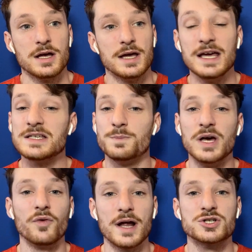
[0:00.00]
His
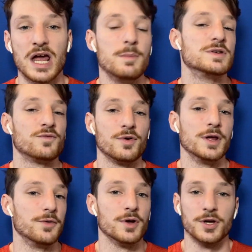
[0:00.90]
mid-range game is
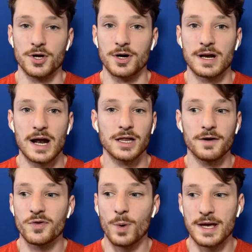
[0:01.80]
really, really good, and I
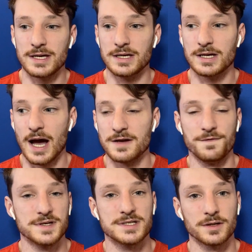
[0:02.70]
love the way he kind
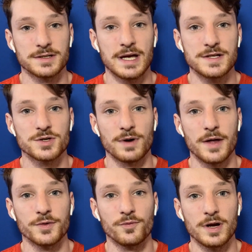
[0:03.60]
of facilitates
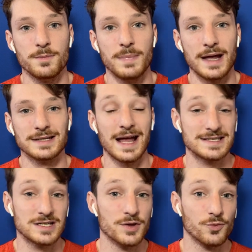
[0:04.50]
around the rim and
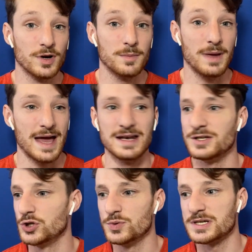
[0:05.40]
gets to the rim
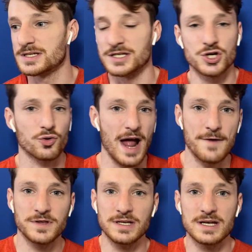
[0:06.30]
and uses his
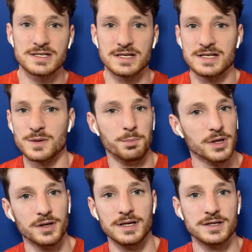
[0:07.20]
craftiness and his
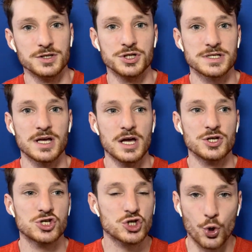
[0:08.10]
ability to just
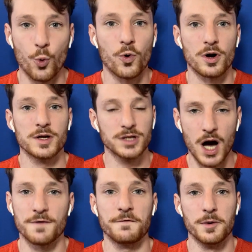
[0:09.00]
score
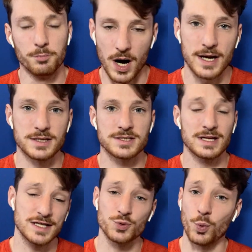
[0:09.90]
tough buckets.
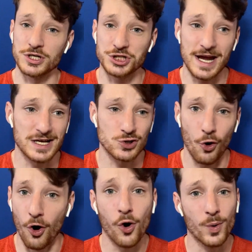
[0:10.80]
That's what Shake has
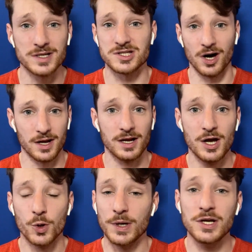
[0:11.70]
always done.
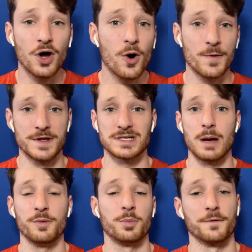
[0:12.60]
We know the
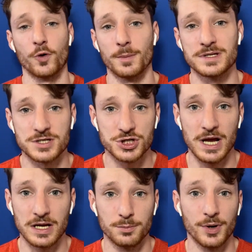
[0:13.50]
type of performances
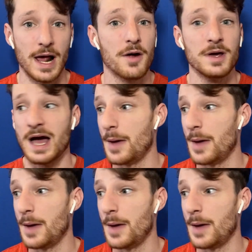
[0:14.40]
Shake can put out.